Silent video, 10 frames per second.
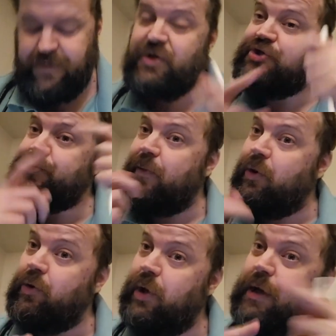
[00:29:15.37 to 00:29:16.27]

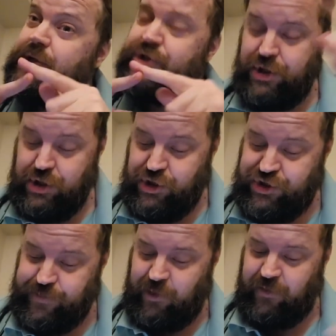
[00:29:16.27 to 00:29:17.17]
Smaller lungs,
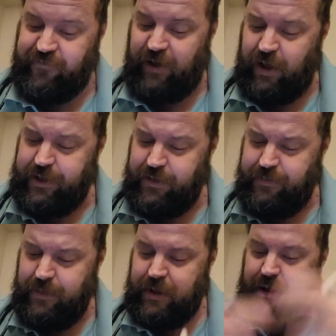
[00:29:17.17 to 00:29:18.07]
smaller volume,
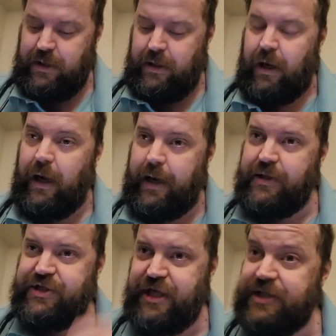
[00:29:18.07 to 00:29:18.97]
higher
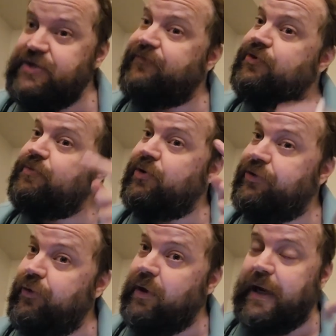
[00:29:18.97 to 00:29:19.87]
chance of
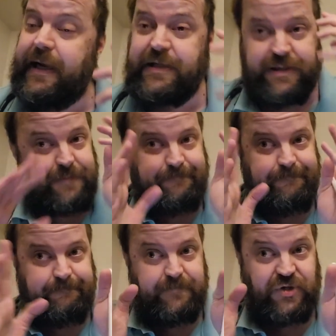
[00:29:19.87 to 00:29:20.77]
pneumothorax.
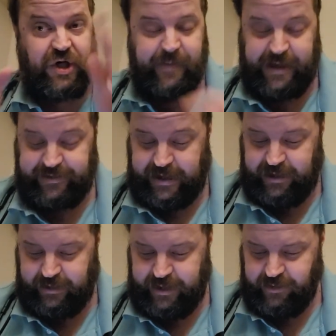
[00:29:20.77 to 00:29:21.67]
Talk about
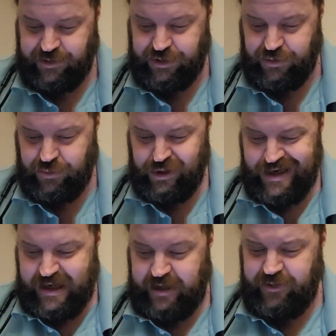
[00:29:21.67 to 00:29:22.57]
that later too.
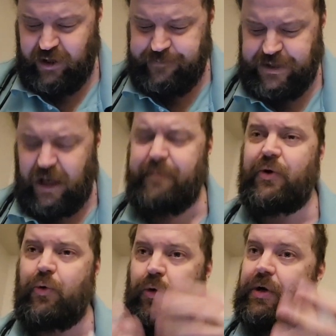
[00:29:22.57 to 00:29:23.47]
And their
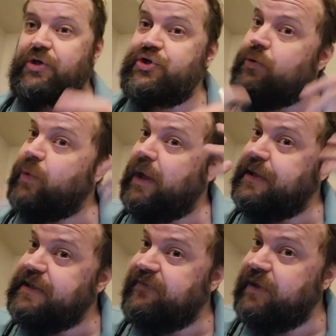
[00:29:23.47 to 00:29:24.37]
abdominal organs are
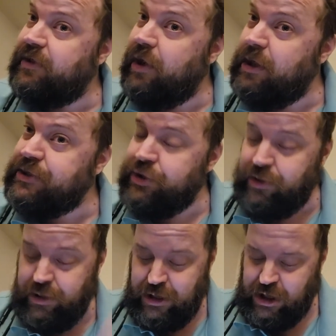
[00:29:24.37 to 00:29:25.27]
relatively larger